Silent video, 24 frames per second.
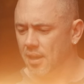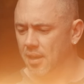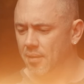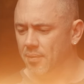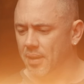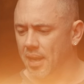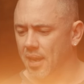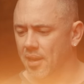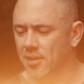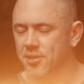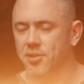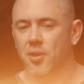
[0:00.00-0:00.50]

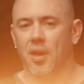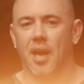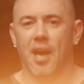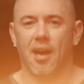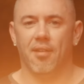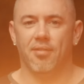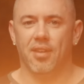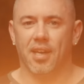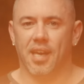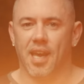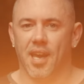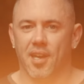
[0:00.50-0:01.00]
They also
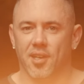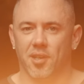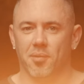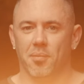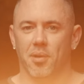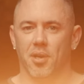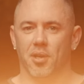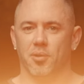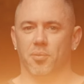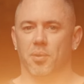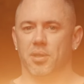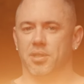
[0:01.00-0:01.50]
have the candle
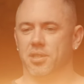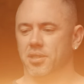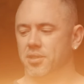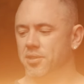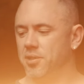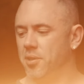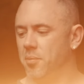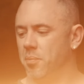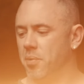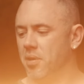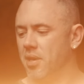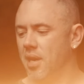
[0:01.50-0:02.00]
mode, which is
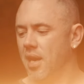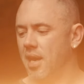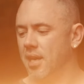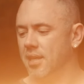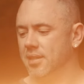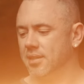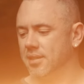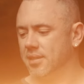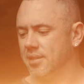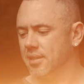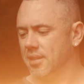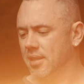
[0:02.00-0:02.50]
super
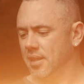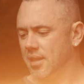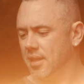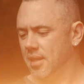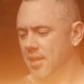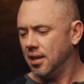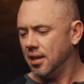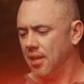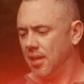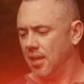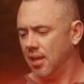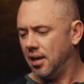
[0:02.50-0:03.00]
nice.
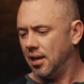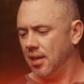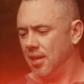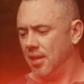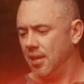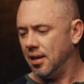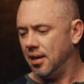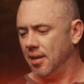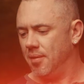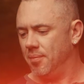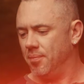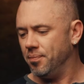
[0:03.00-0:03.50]

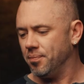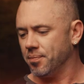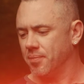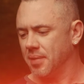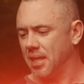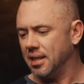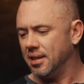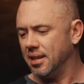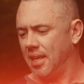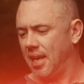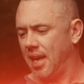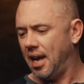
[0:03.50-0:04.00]

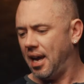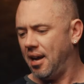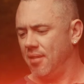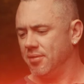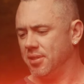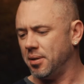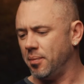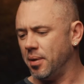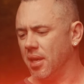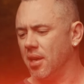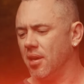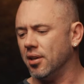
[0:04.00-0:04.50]
They have
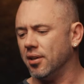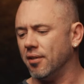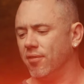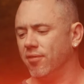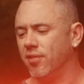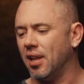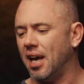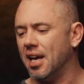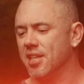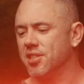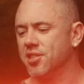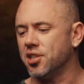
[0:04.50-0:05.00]
something called a
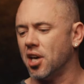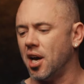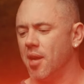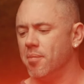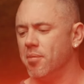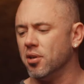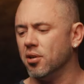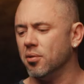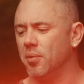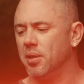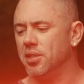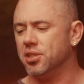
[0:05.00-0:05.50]
flash
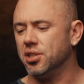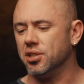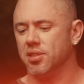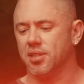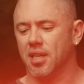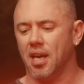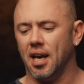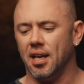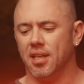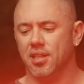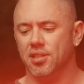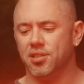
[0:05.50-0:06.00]
timer, which is
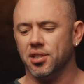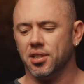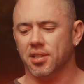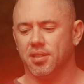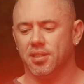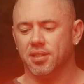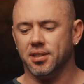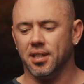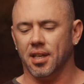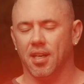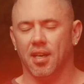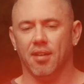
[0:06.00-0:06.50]
kind of
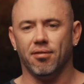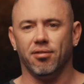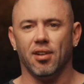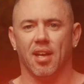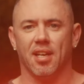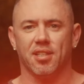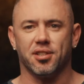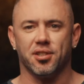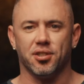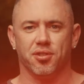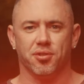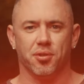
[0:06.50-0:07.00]
just
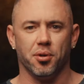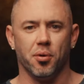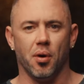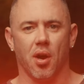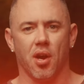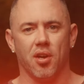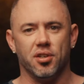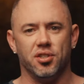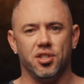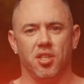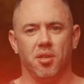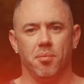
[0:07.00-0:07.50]
flashes through
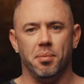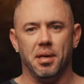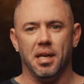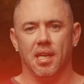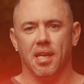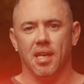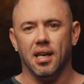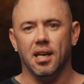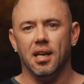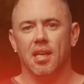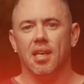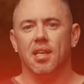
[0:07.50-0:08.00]

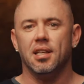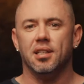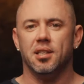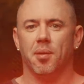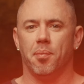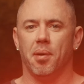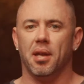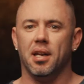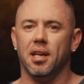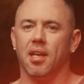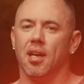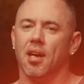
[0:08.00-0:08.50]
RGB
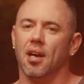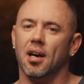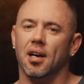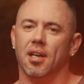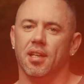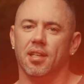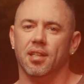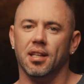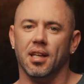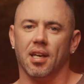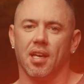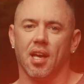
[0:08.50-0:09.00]
depending
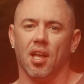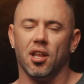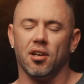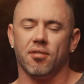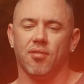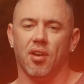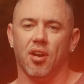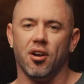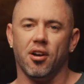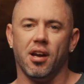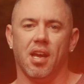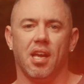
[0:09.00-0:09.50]
on the color
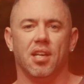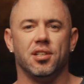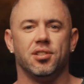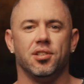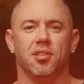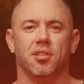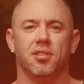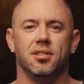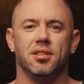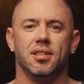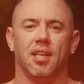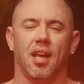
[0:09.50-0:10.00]

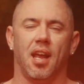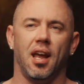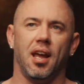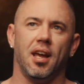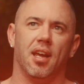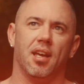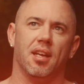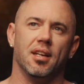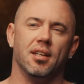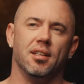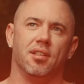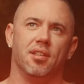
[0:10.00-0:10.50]
variations
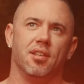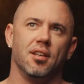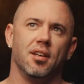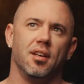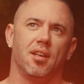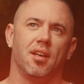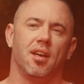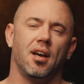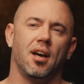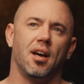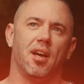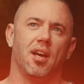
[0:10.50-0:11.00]
and
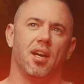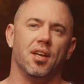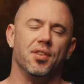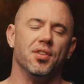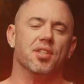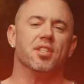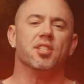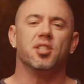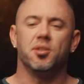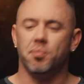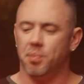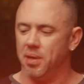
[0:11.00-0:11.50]

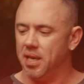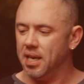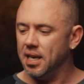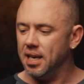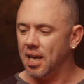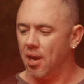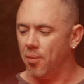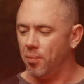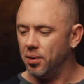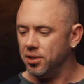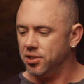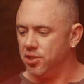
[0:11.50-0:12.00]
the speed
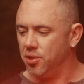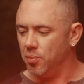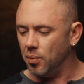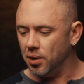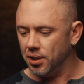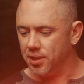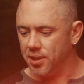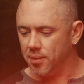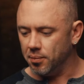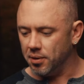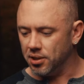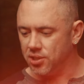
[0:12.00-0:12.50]
at which you
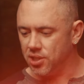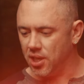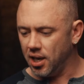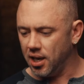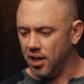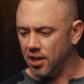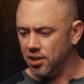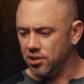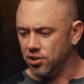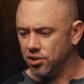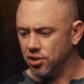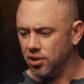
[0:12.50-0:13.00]
want them to
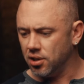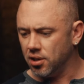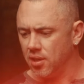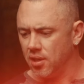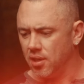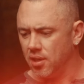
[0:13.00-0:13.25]
change.